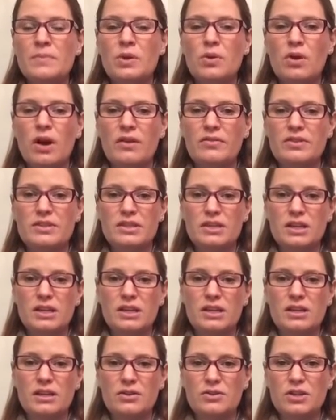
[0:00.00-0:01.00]
we're
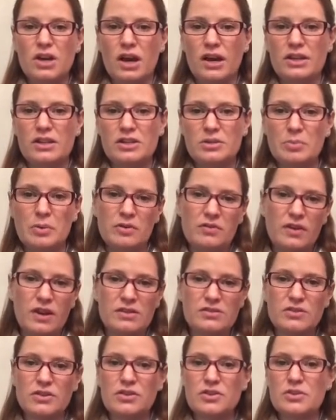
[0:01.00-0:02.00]
obviously, talking to
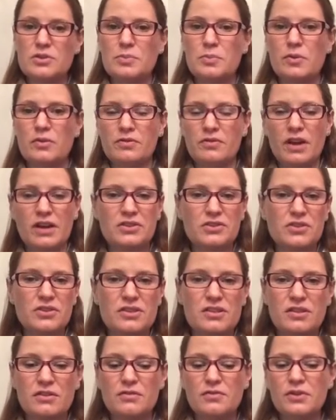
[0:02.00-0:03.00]
professors,
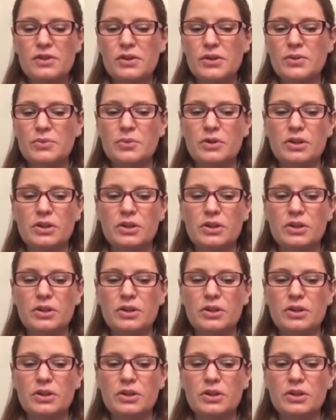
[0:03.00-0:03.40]
professionals in the field.